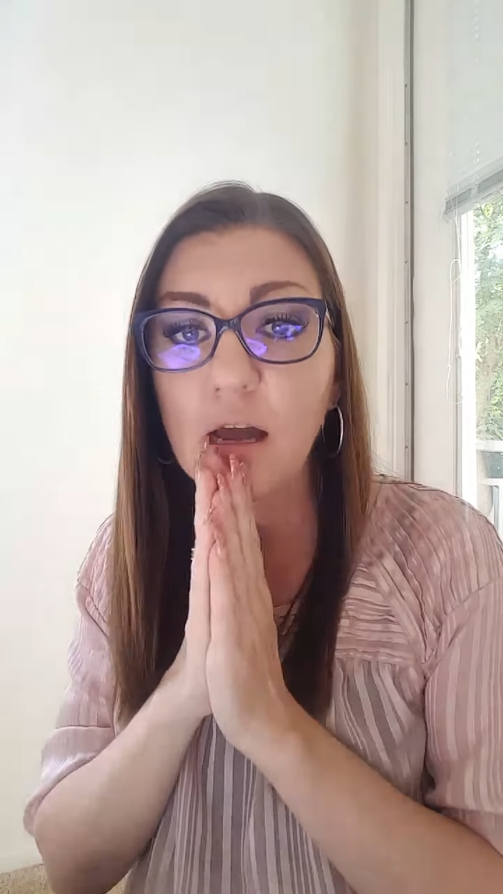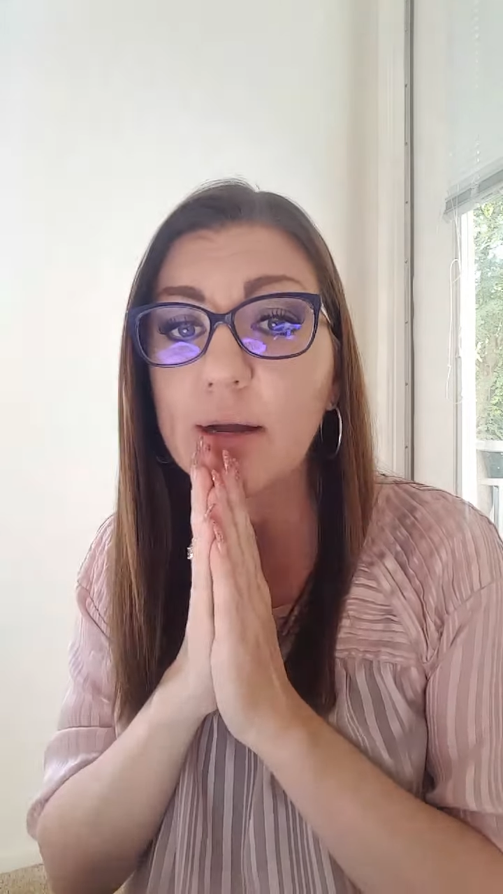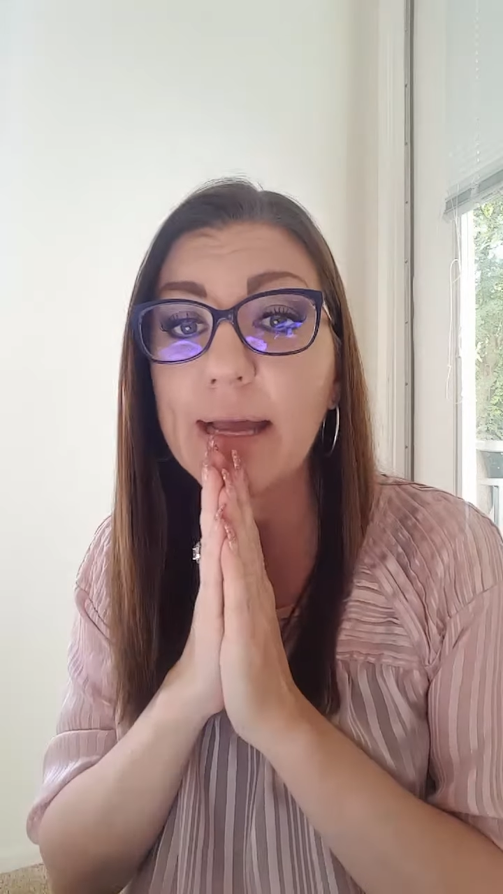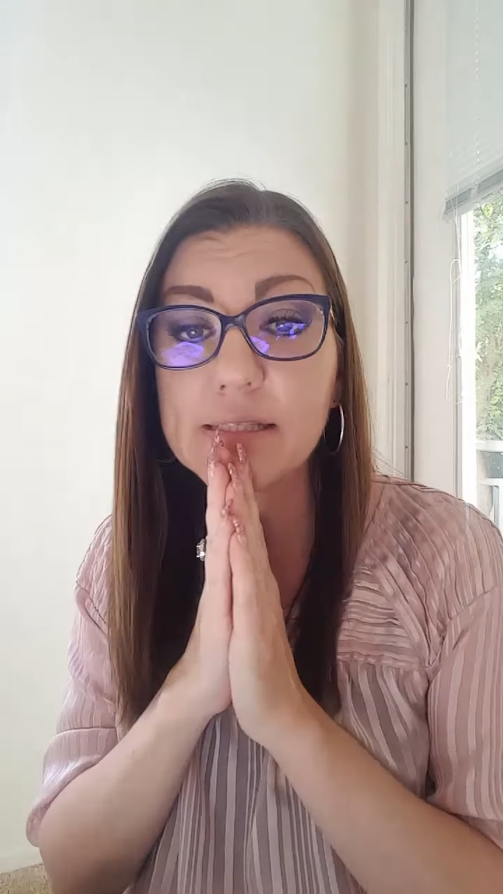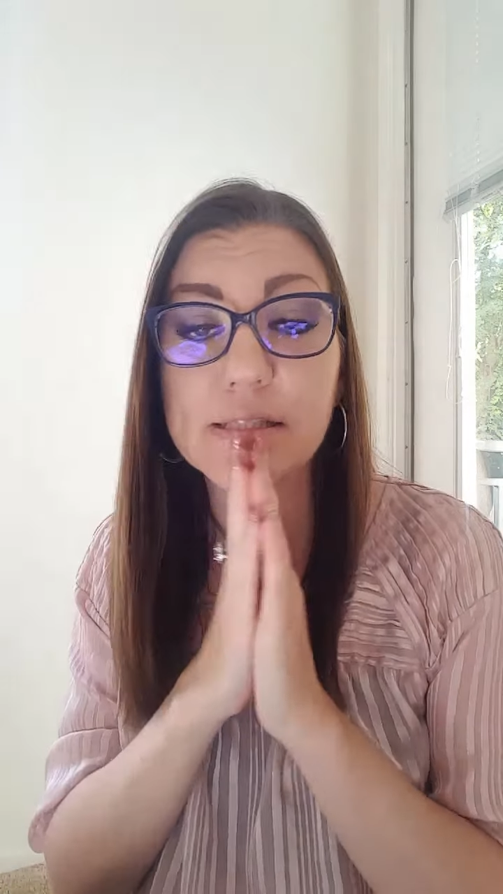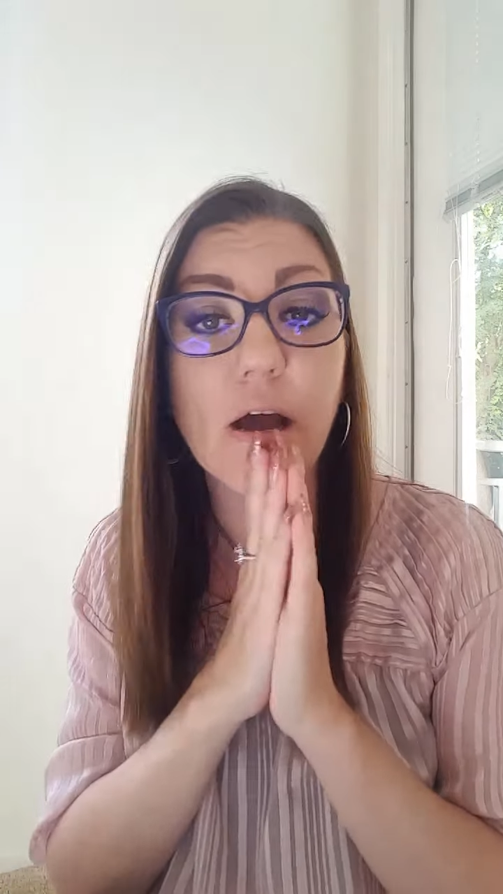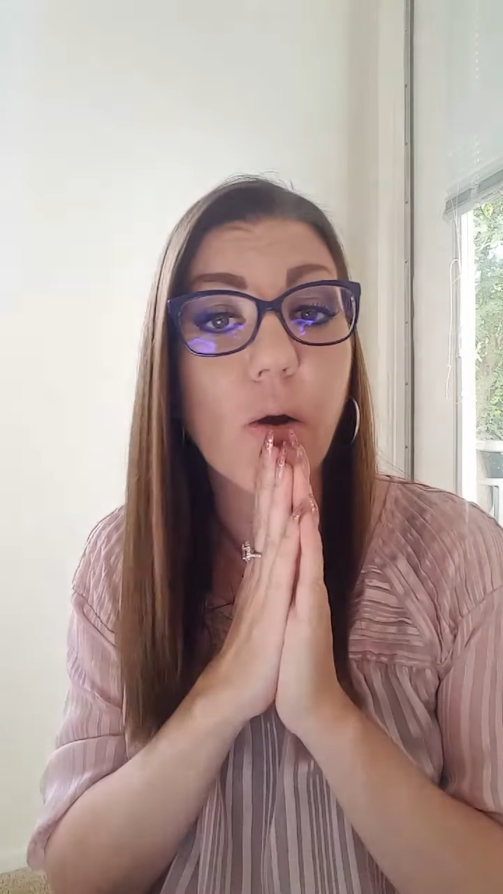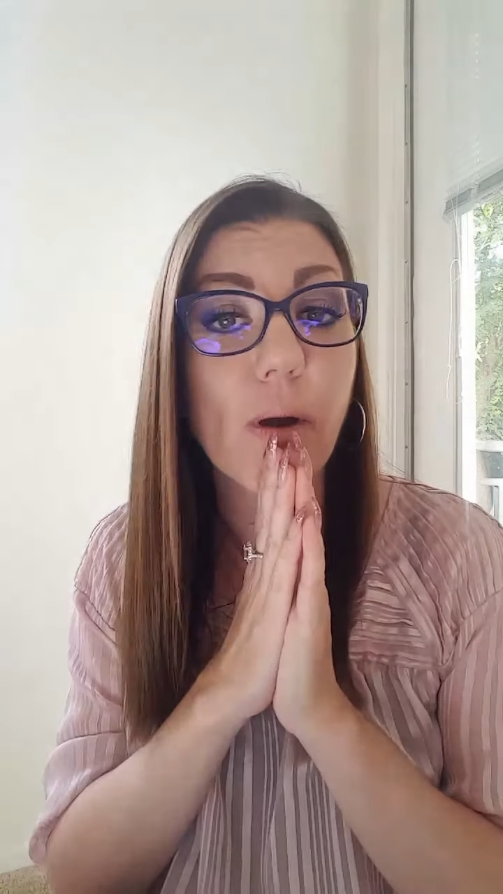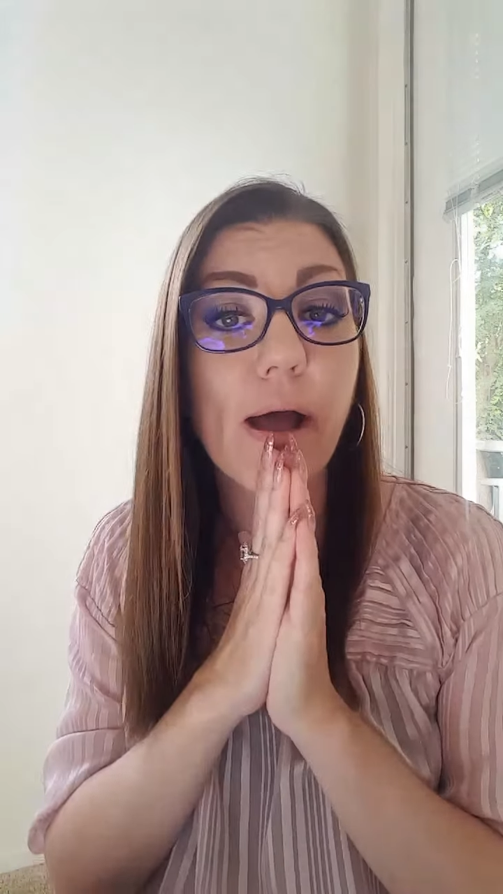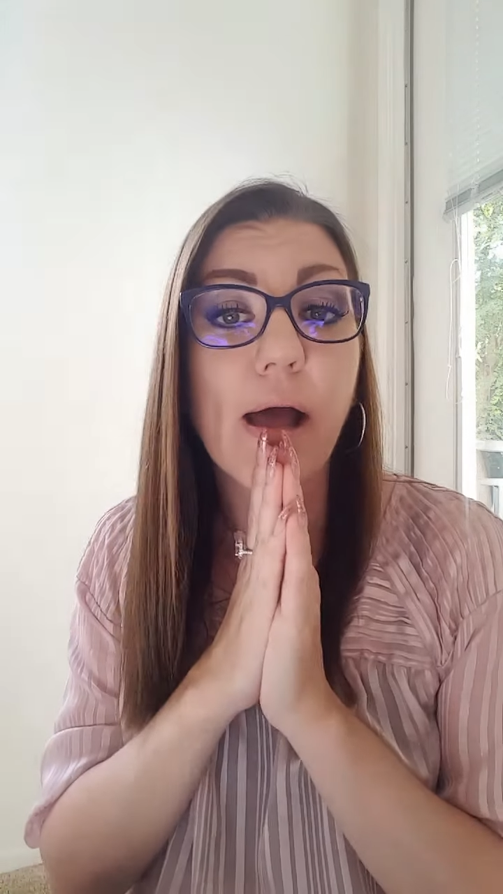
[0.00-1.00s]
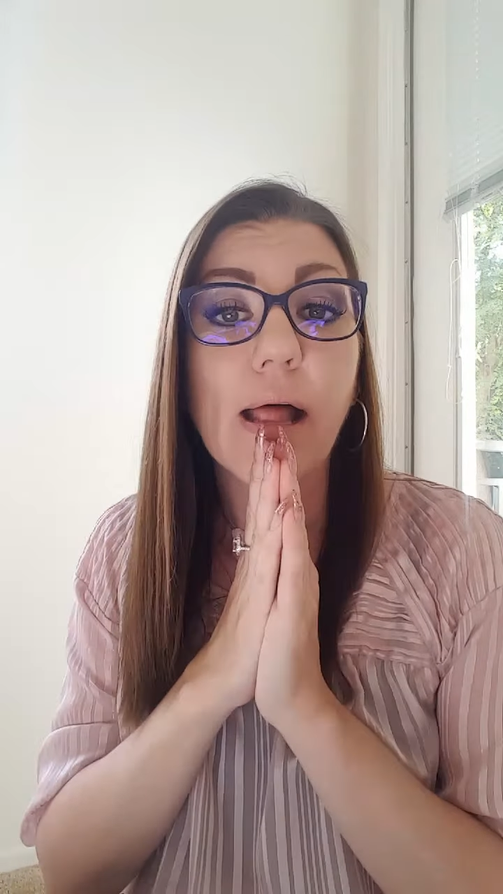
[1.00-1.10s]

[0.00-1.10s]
Okay, so